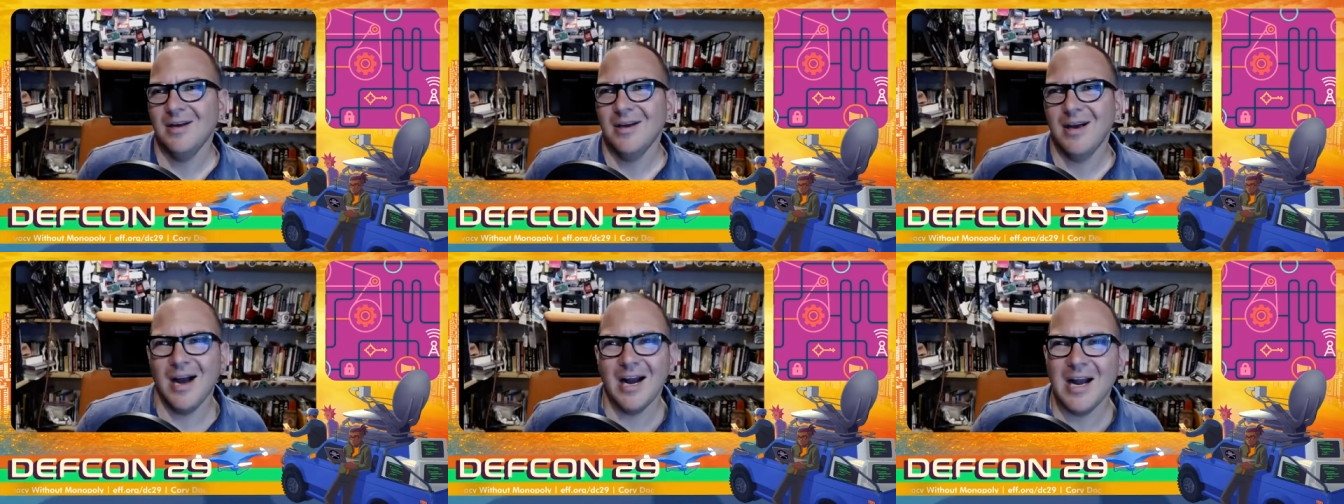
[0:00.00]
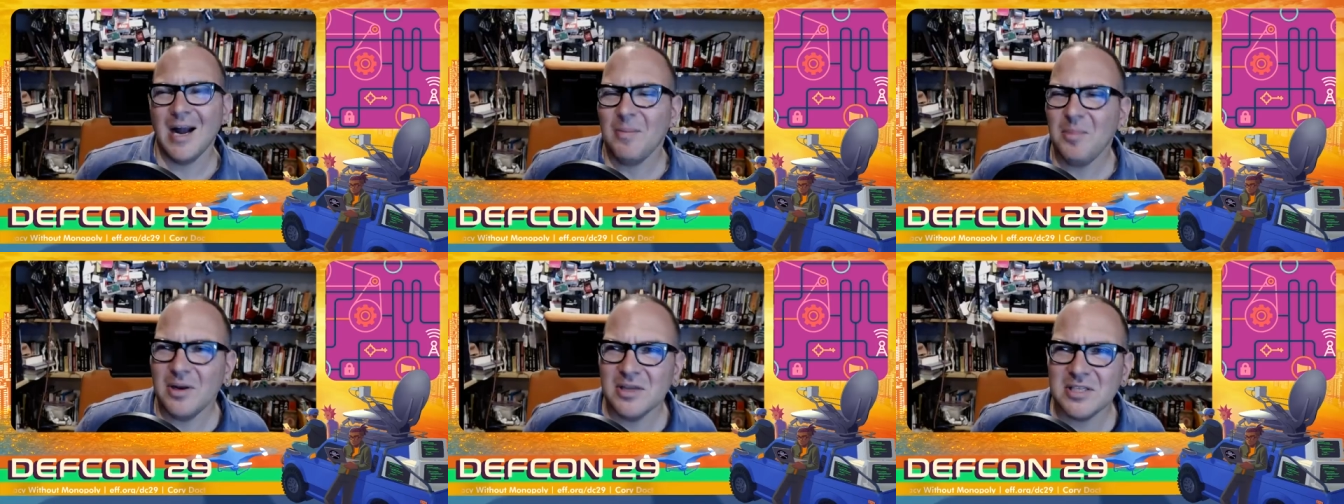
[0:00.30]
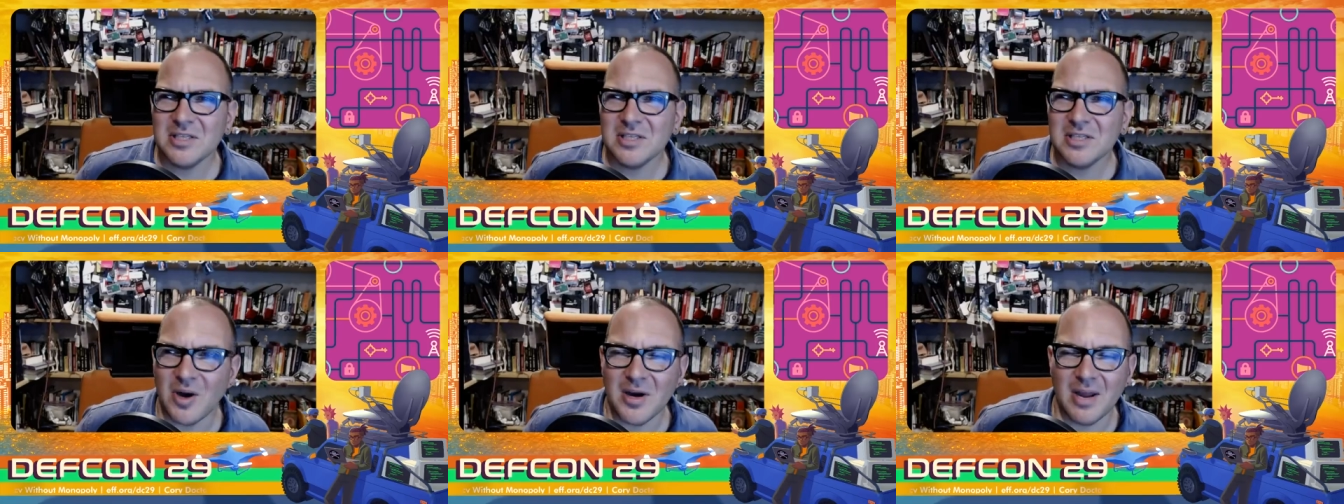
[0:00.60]
a couple of
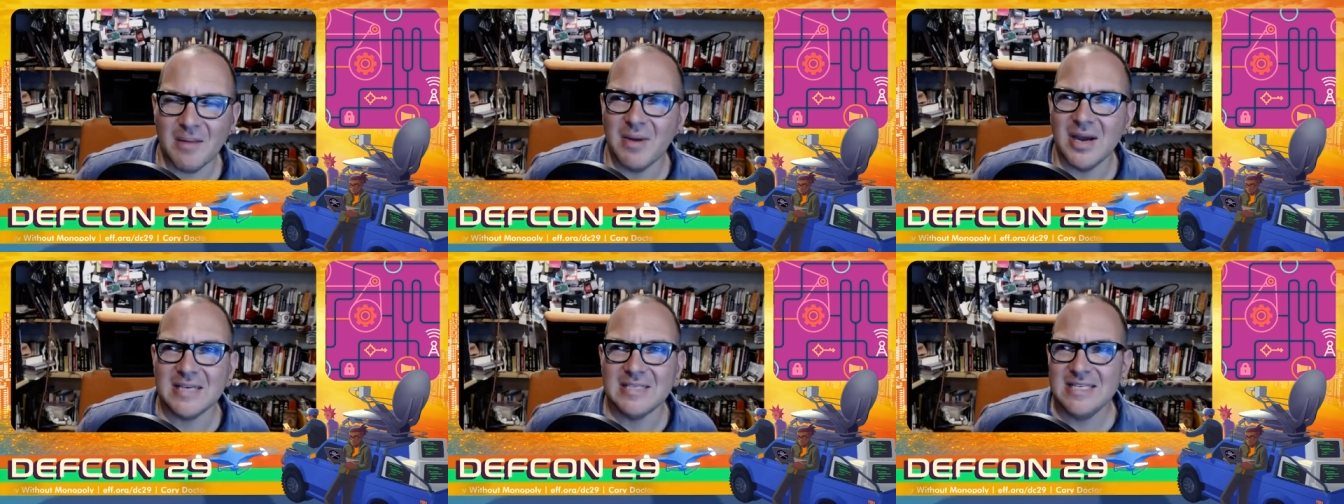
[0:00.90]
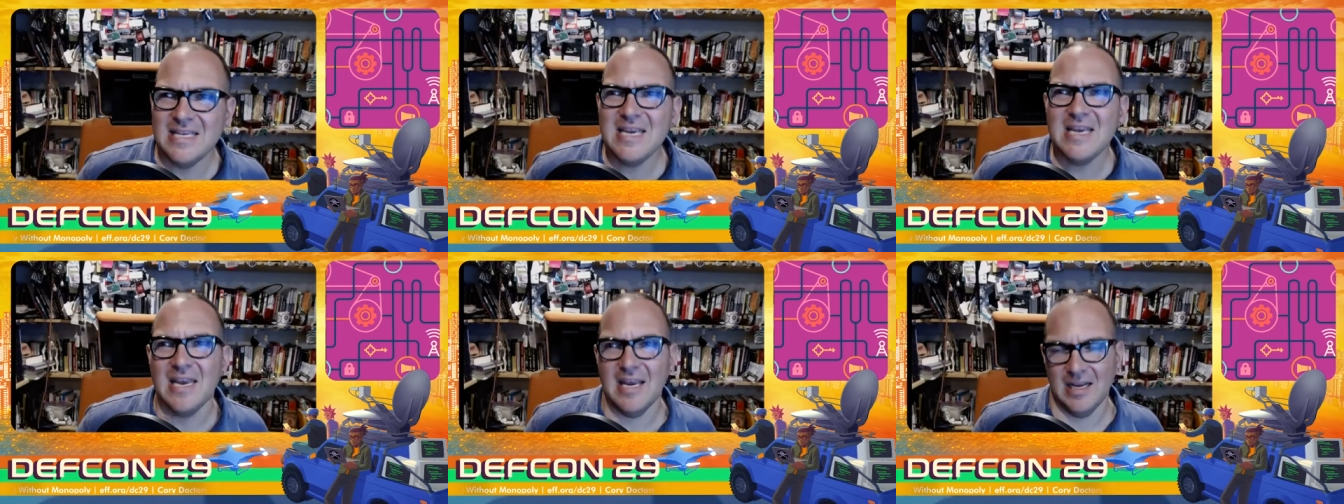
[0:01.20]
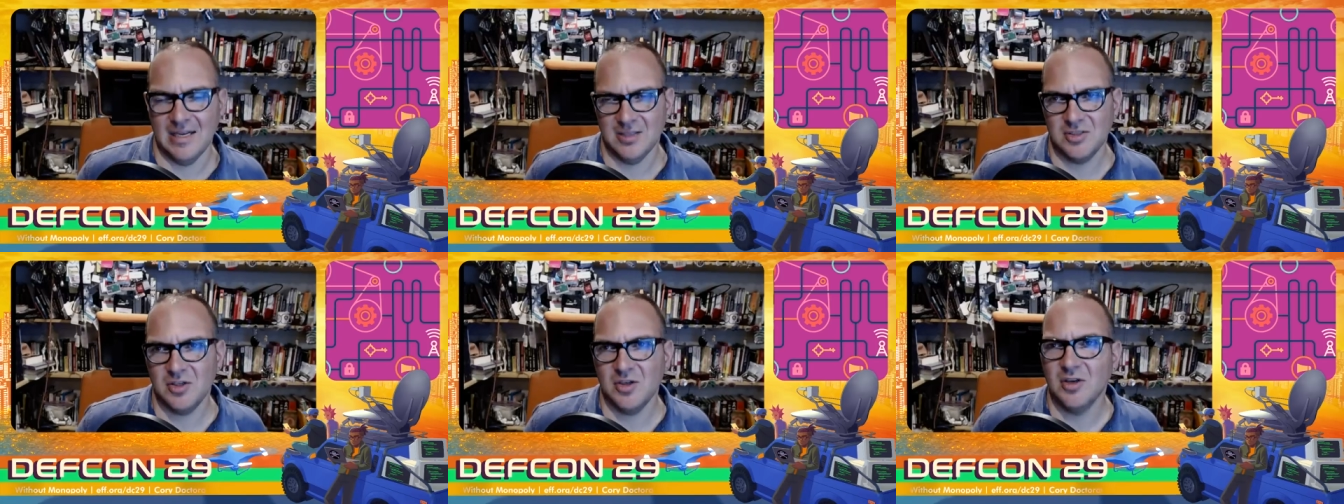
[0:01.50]
smart MIT
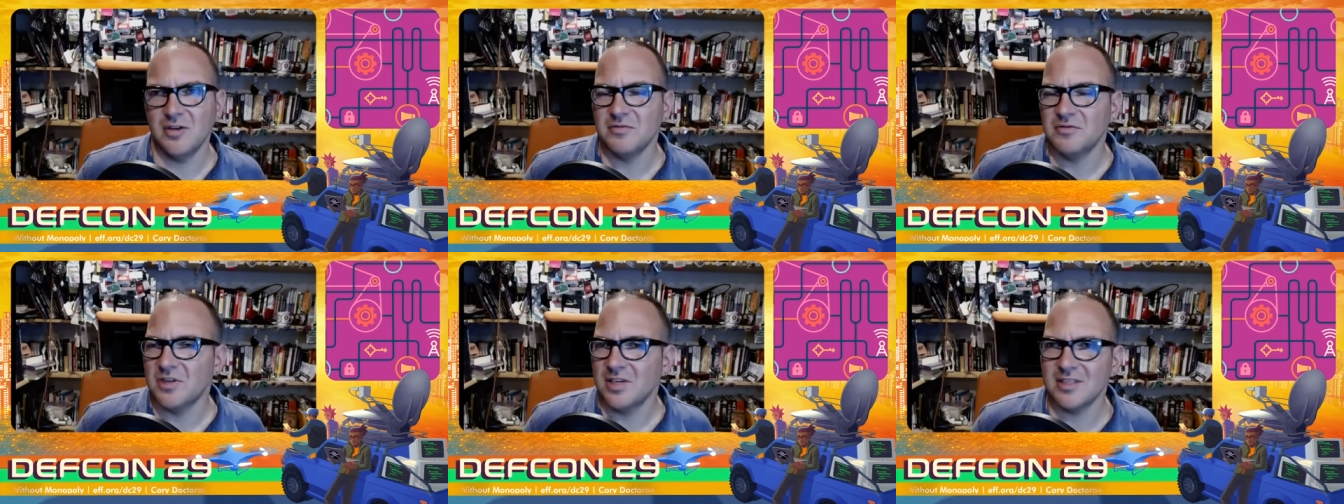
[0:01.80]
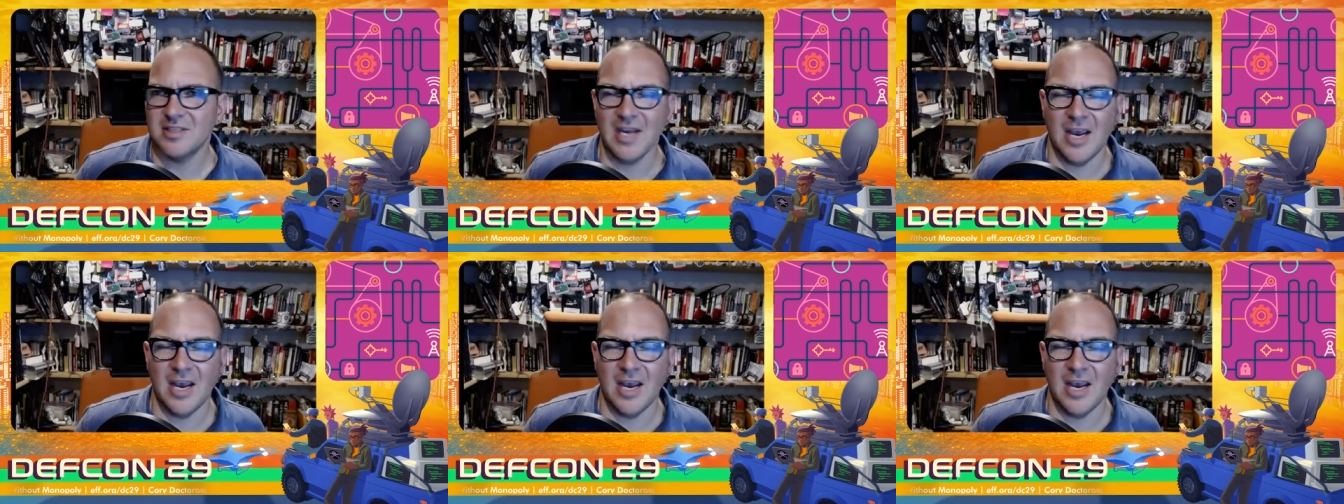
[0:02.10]
kids could have just